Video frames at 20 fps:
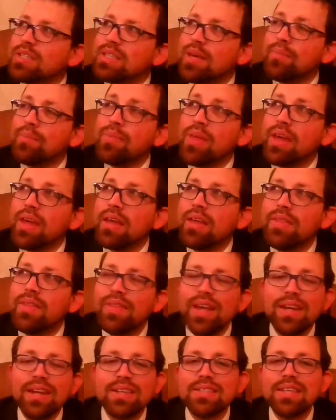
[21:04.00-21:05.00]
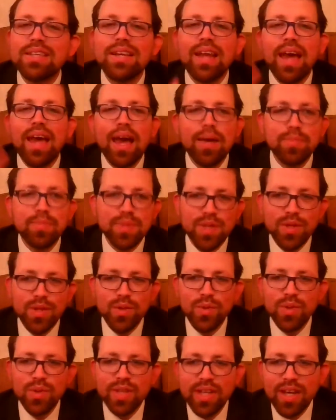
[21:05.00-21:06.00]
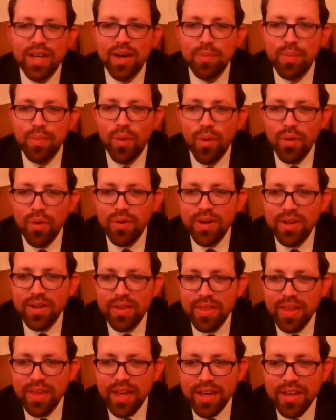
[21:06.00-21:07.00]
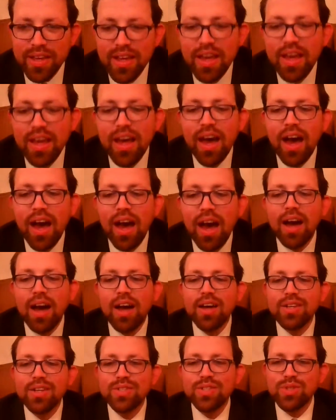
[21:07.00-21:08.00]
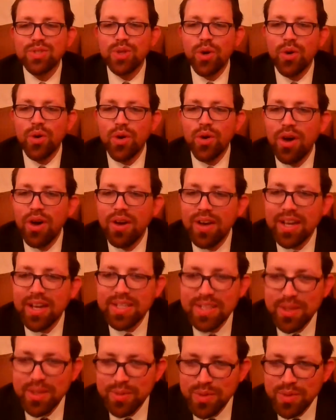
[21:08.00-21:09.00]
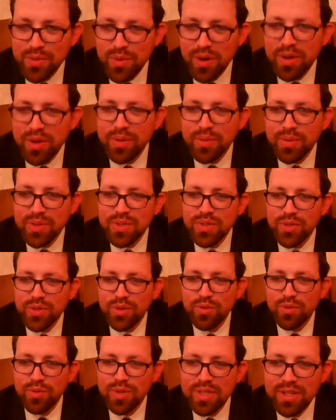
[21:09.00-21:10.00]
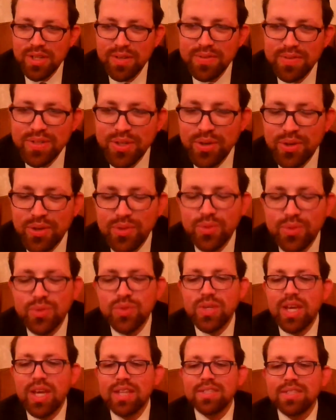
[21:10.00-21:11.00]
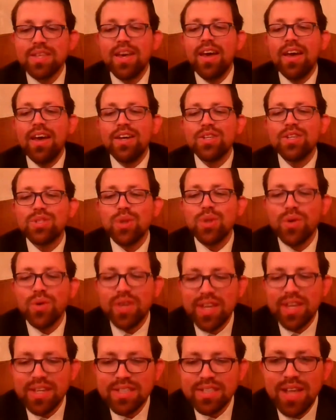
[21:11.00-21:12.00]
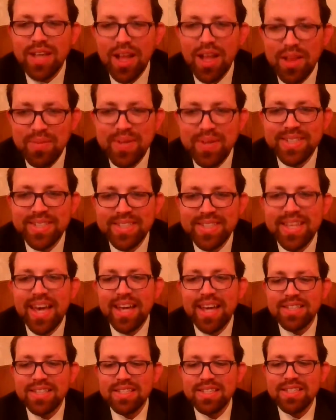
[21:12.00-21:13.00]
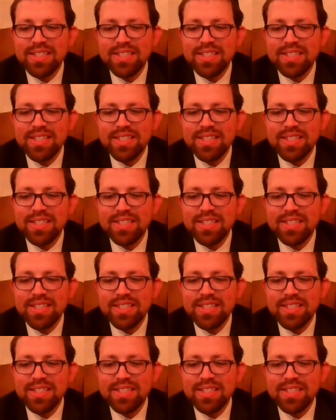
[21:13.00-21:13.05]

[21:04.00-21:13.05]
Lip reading: something that is an absolutely abhorrent thing. I see I was wrong. It was University of Syracuse. Yes. So King Solomon says,